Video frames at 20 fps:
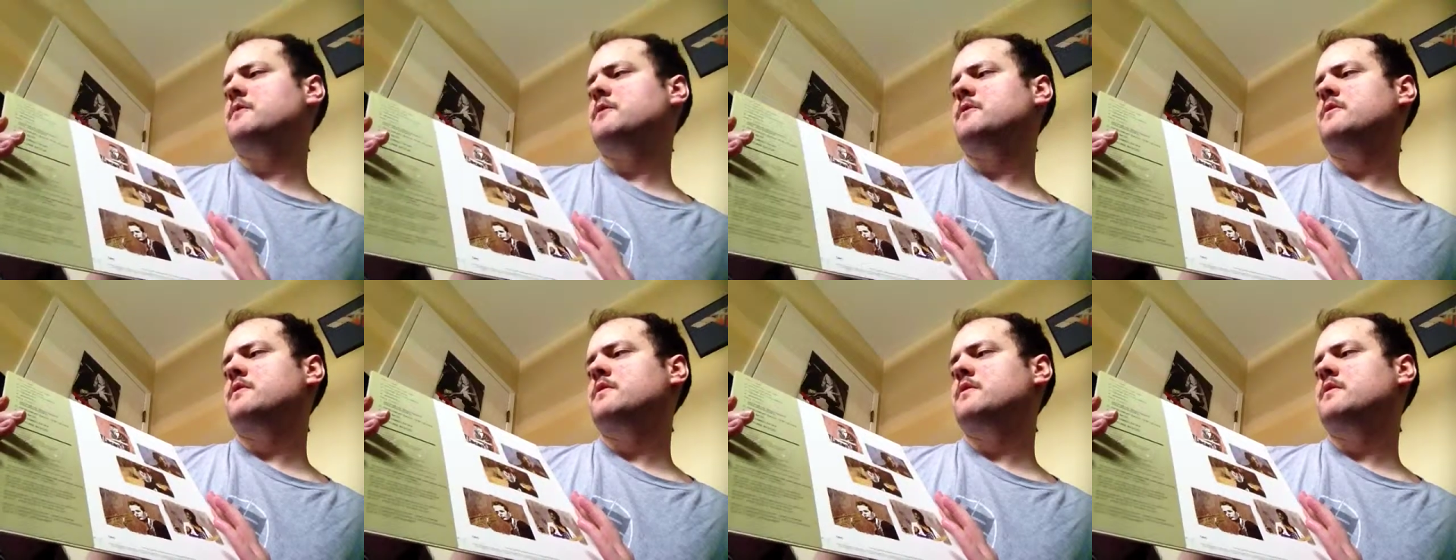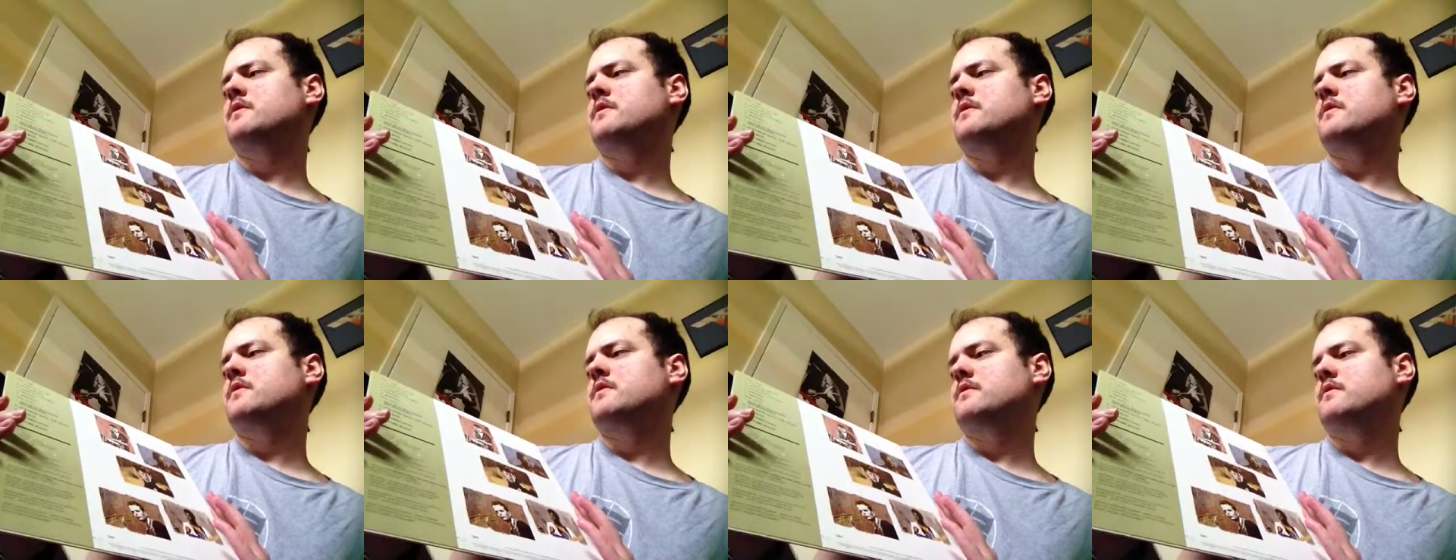uh,
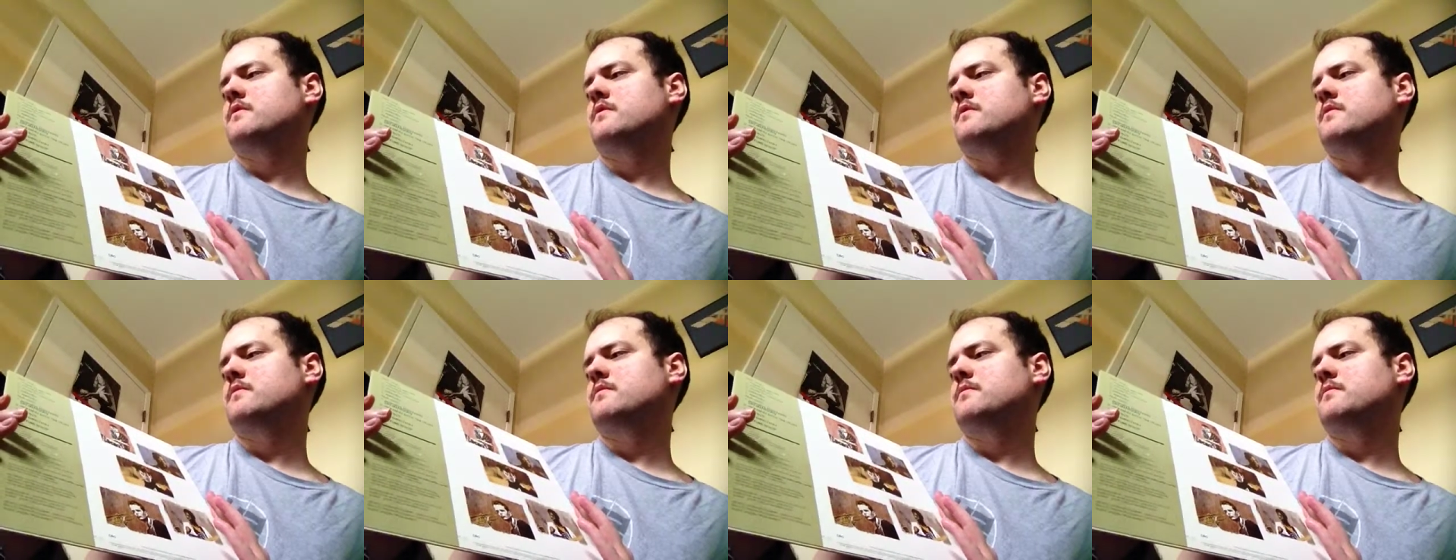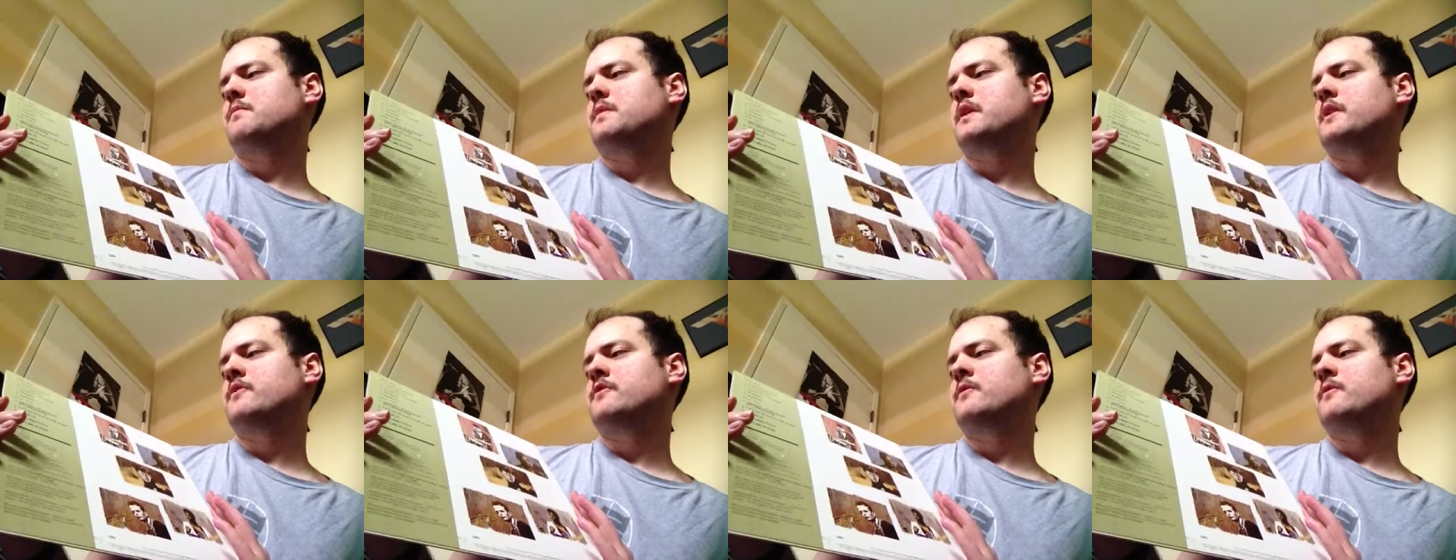
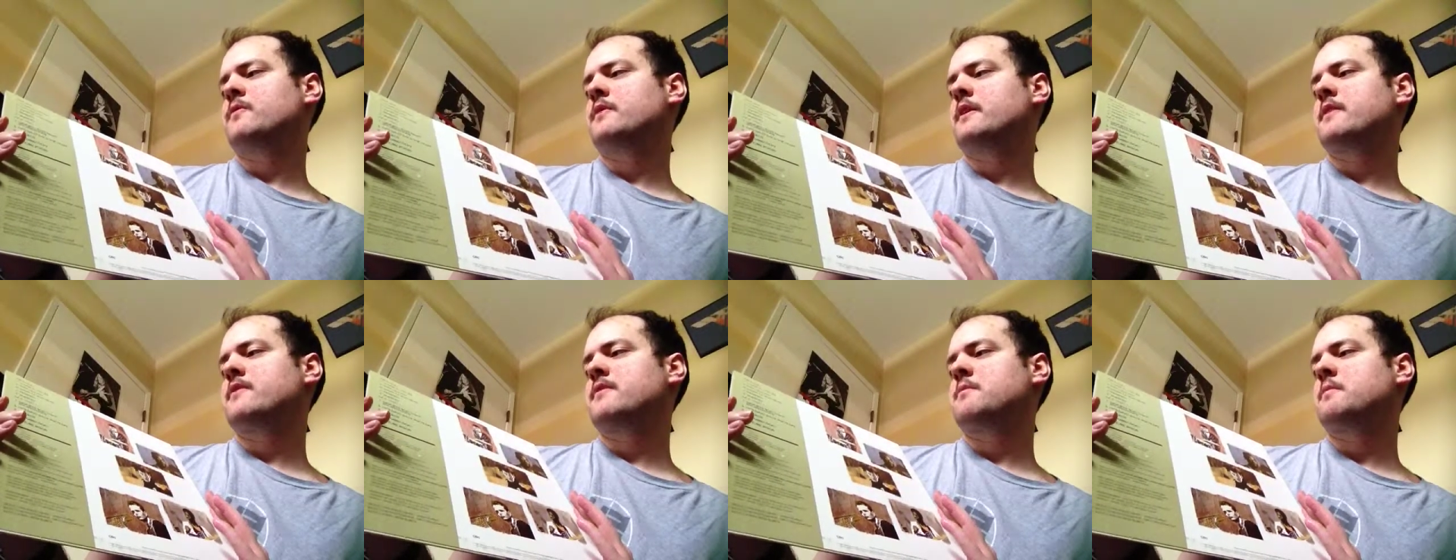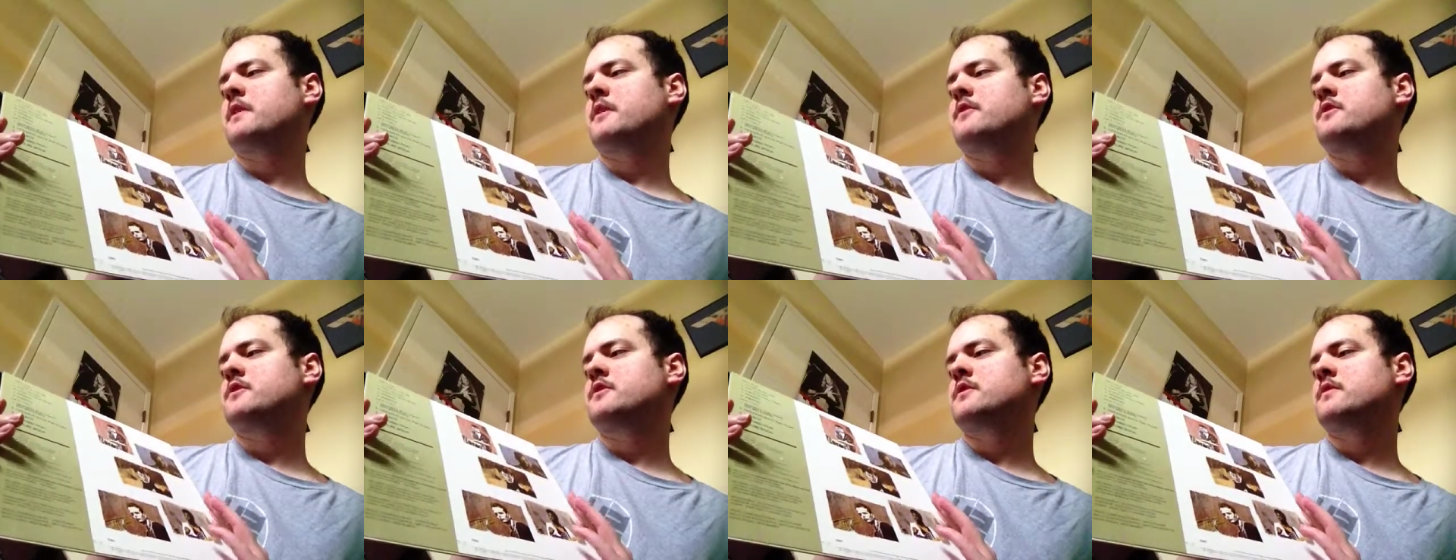Money's Too Tight to
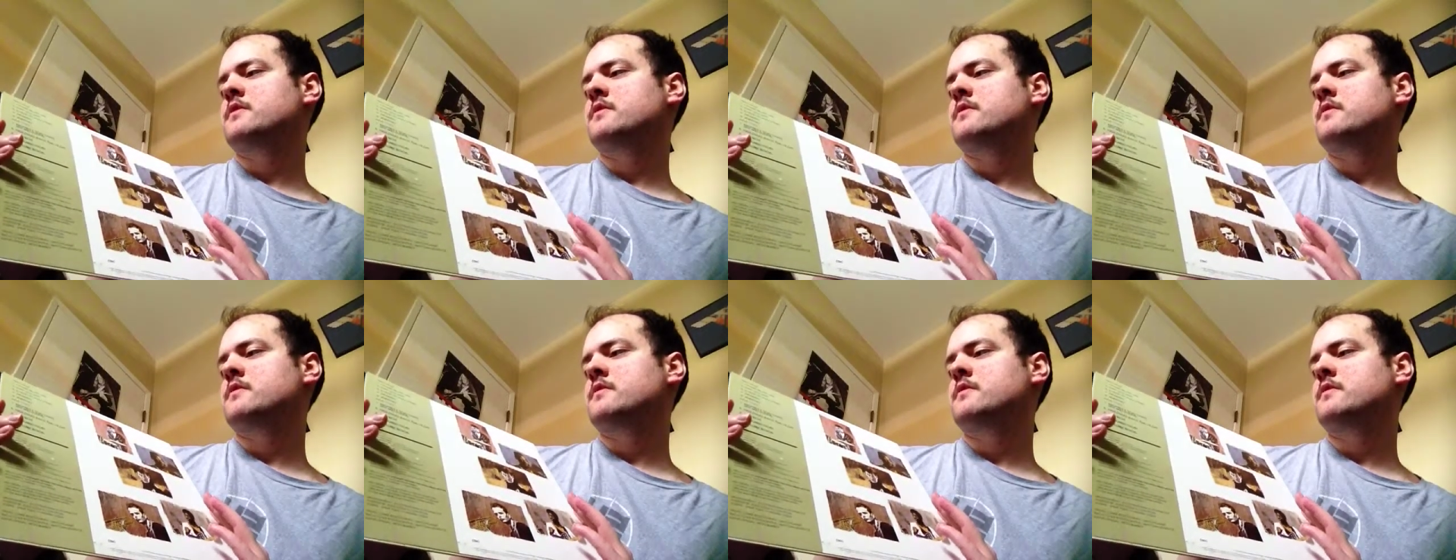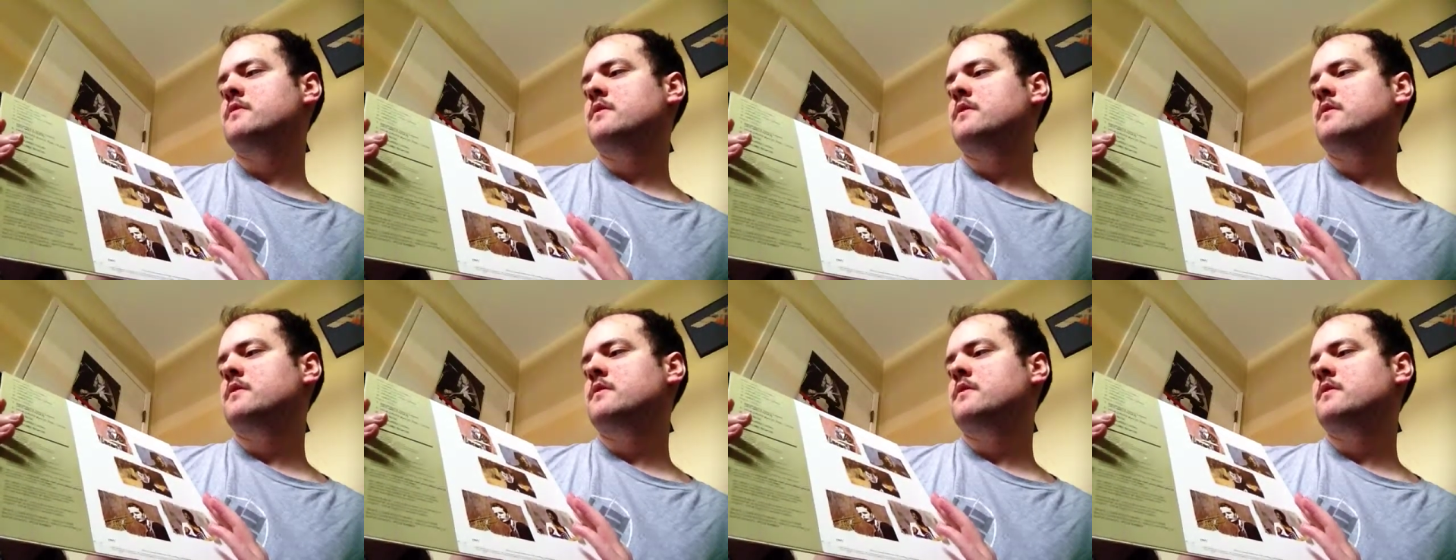Mention,